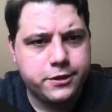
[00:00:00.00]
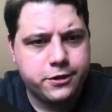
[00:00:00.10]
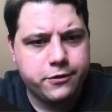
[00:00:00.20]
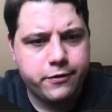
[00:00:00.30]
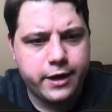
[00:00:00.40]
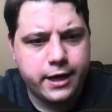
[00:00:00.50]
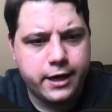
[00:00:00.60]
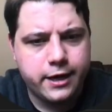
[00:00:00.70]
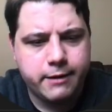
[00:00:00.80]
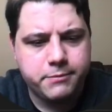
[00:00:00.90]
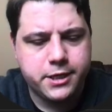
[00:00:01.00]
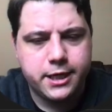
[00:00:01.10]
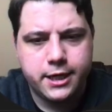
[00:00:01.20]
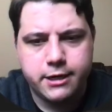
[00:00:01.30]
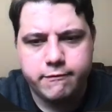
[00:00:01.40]
to create an
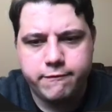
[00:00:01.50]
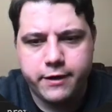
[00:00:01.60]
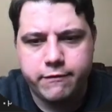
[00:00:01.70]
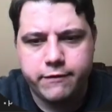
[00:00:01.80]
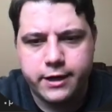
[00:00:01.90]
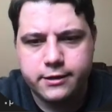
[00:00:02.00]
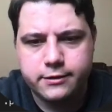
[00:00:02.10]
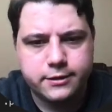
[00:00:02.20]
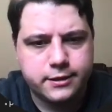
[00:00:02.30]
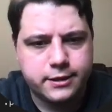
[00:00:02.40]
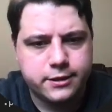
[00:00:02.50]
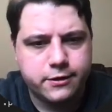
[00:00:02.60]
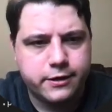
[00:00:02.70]
empty config file, so let's go